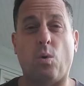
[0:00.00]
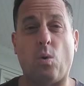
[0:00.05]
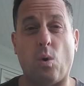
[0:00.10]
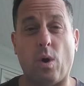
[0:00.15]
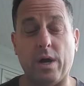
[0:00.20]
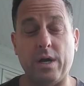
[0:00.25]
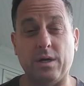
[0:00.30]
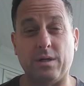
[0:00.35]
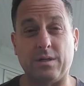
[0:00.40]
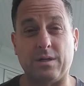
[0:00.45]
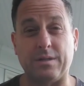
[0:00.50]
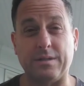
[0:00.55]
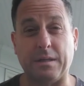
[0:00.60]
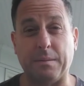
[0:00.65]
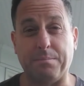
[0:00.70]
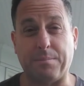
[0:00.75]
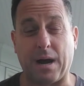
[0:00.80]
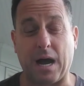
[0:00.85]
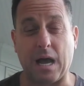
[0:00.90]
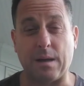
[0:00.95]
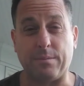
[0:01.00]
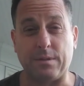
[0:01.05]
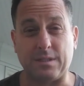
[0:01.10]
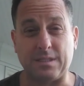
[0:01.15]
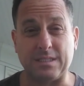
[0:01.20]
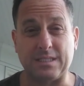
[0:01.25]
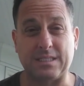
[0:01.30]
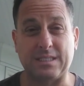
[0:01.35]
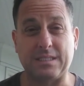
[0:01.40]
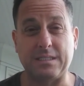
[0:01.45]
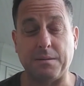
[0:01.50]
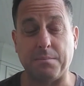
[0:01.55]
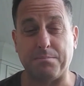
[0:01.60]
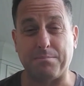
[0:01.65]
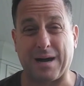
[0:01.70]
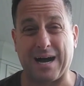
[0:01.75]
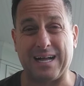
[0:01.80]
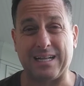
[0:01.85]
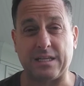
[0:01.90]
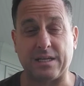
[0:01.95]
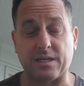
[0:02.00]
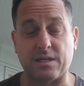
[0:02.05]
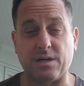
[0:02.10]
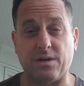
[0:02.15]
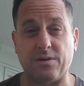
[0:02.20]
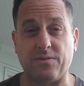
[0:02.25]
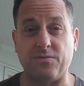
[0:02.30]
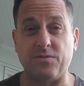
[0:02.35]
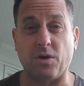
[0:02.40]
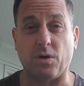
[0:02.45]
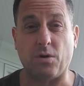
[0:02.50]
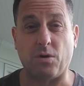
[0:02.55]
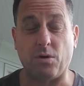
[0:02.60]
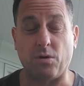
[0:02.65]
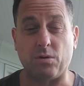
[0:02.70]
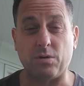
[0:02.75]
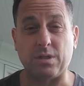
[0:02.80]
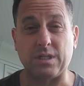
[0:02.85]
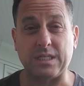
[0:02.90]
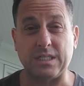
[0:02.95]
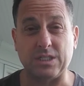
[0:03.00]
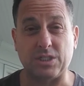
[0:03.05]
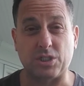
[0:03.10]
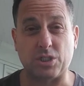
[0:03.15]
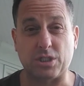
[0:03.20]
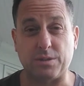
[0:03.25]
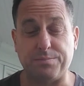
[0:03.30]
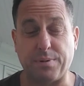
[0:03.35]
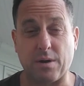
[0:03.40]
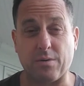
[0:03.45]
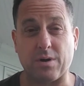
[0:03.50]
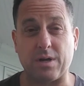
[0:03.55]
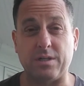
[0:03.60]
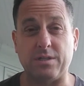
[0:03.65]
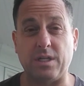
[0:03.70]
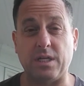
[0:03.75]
Oil in the Bible is symbolic of the Holy Spirit.